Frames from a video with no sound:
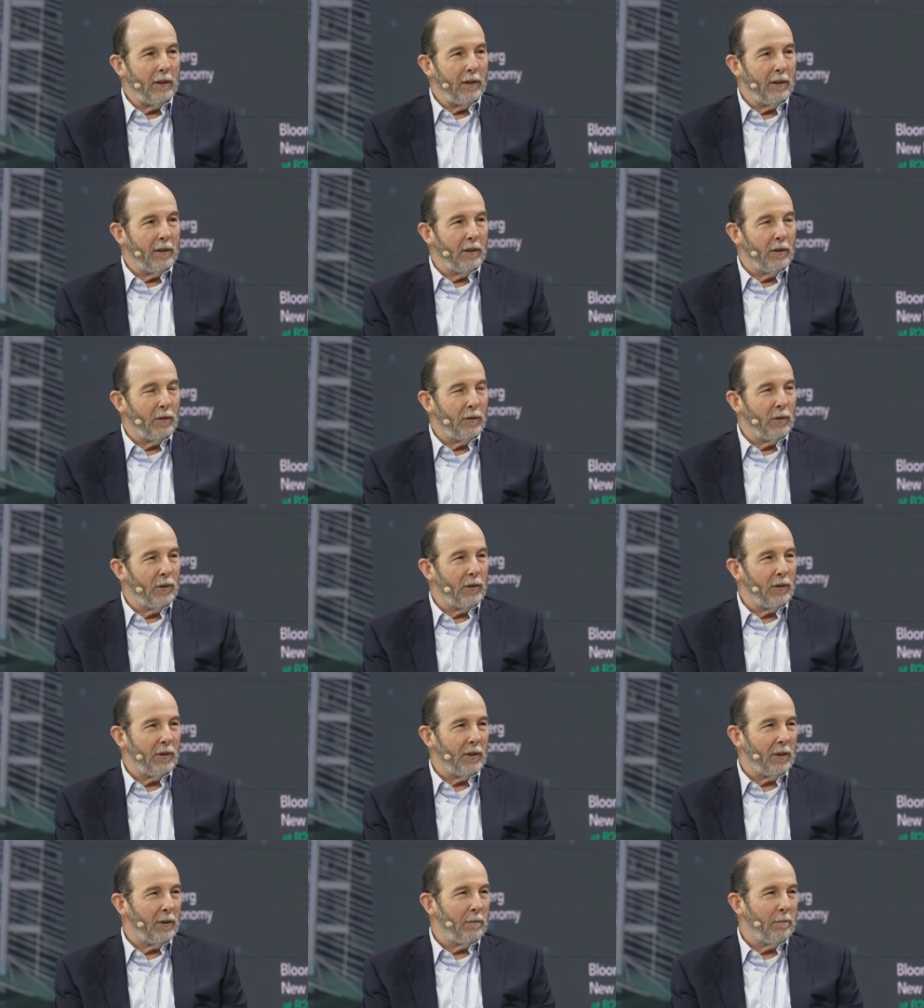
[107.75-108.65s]
There's
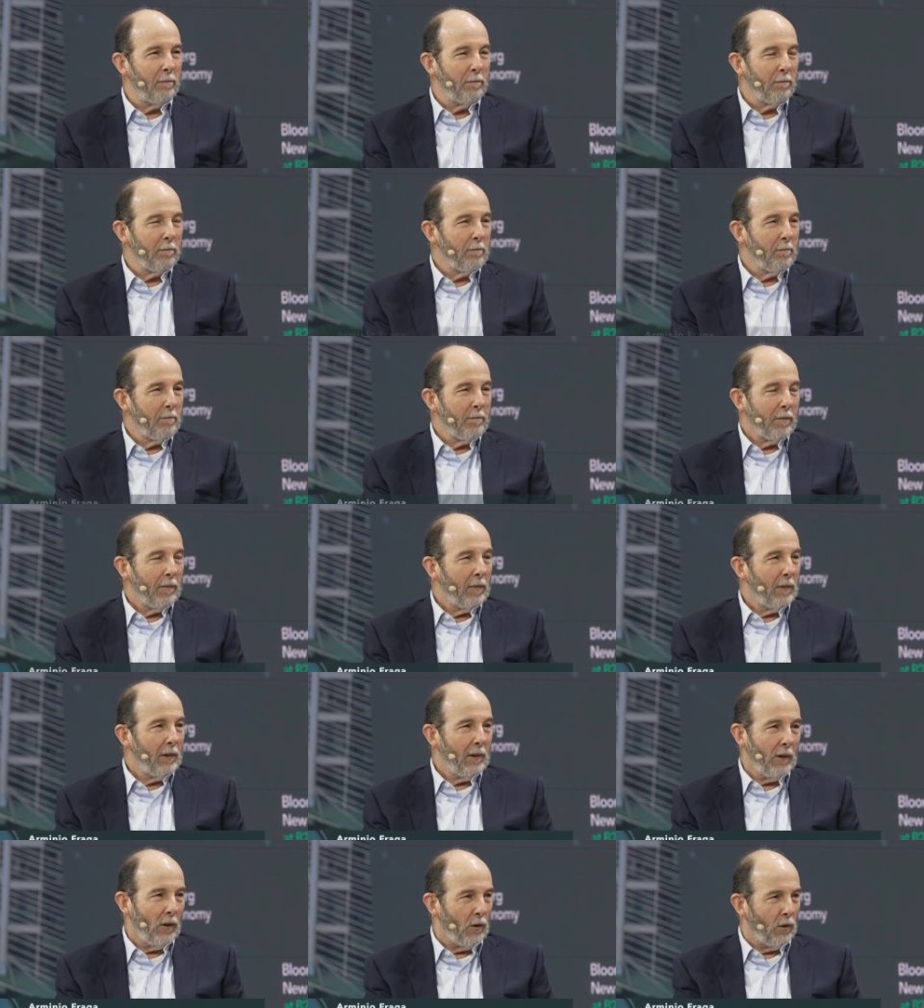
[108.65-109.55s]

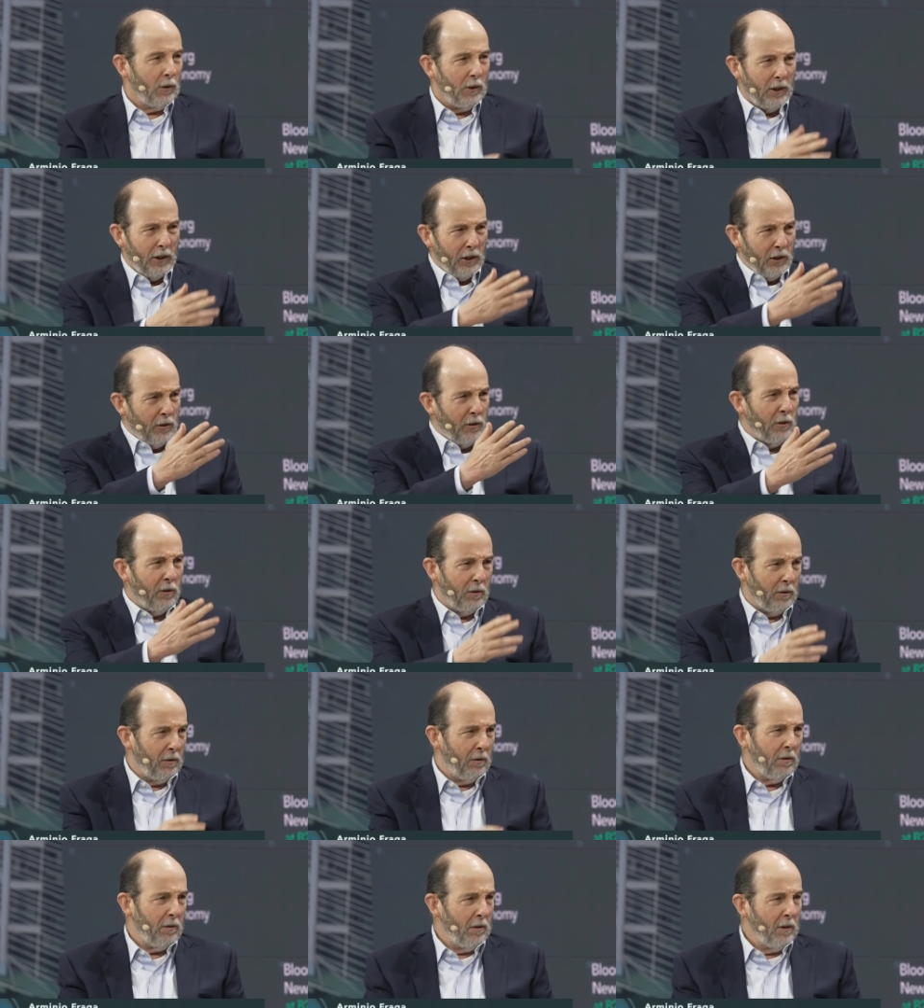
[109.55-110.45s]
all the
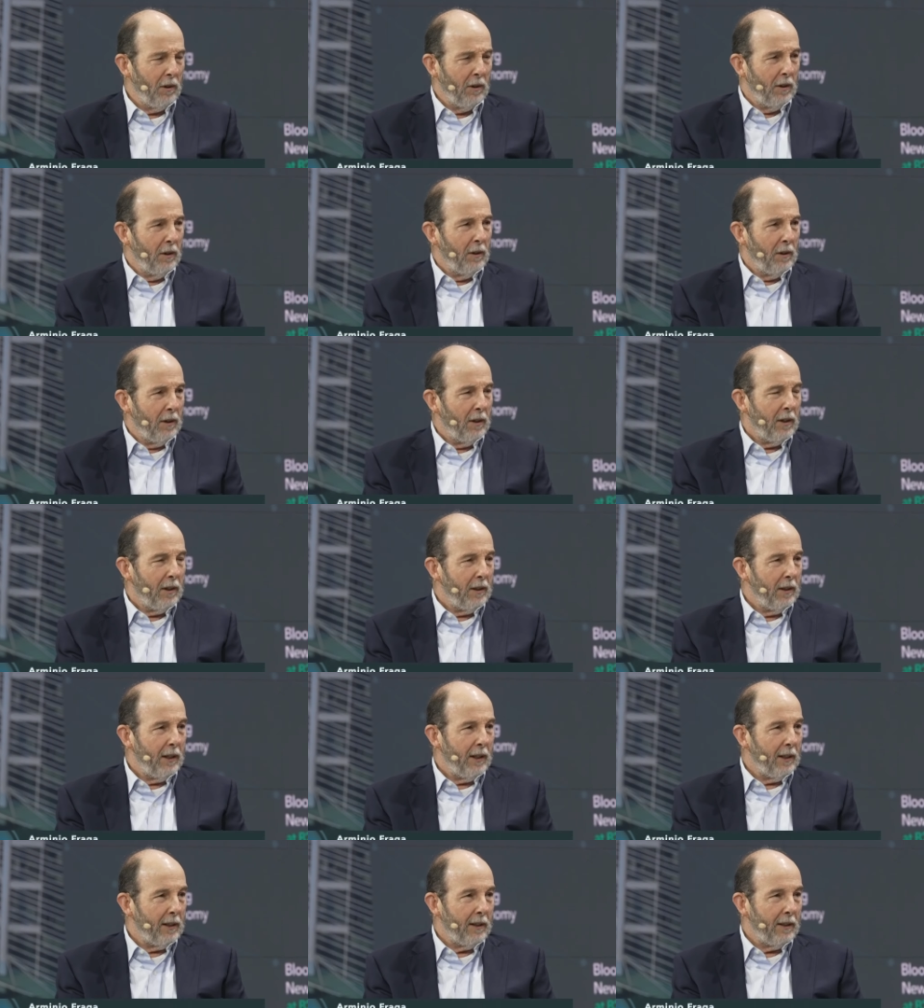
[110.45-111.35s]
issues
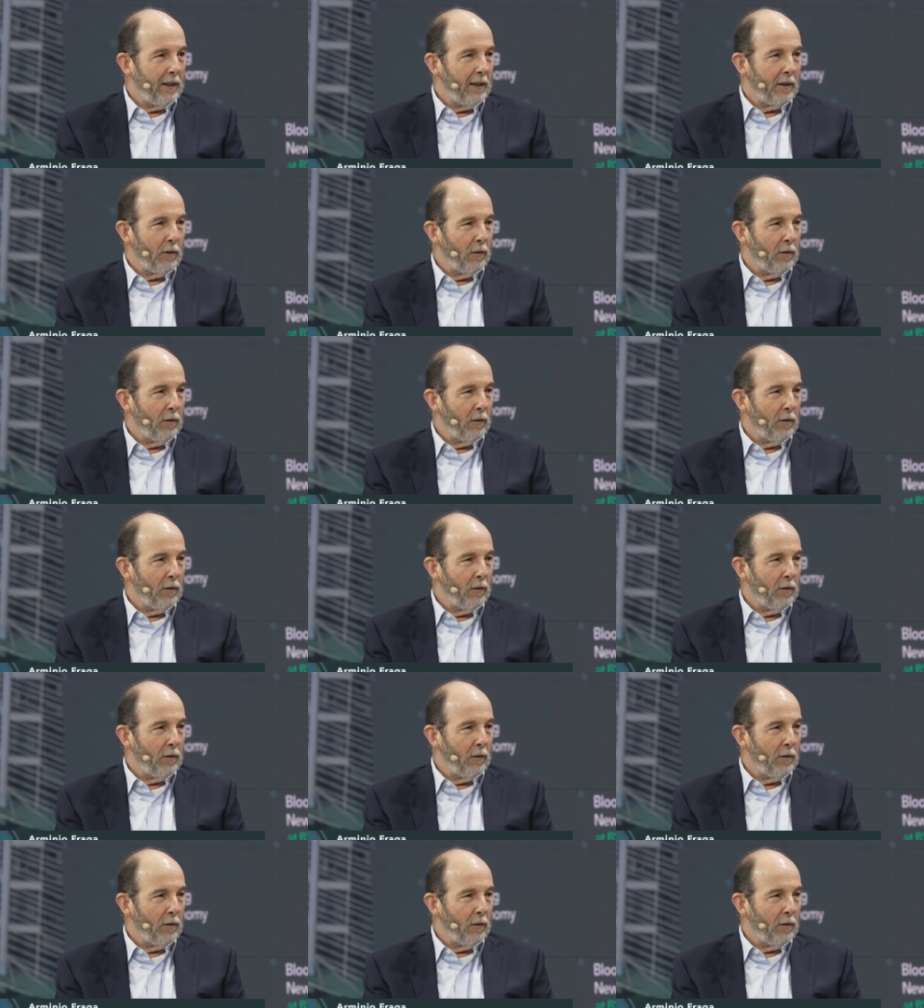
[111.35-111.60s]
that